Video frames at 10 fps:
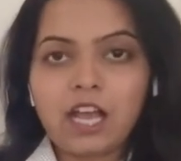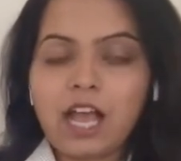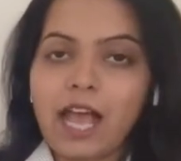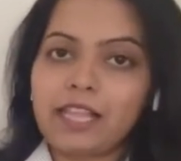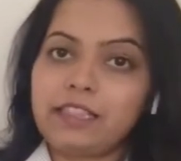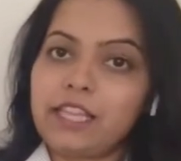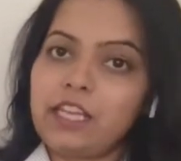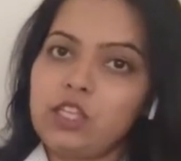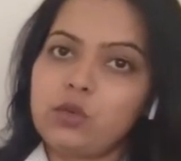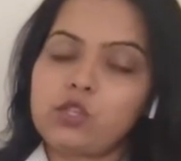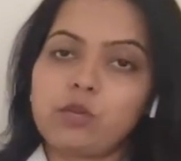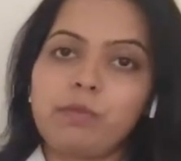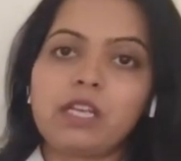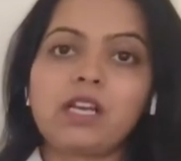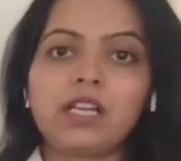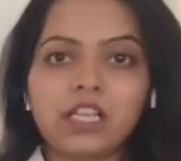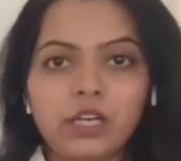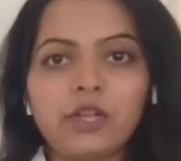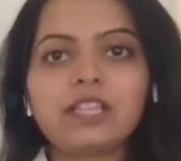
And then you should be concluding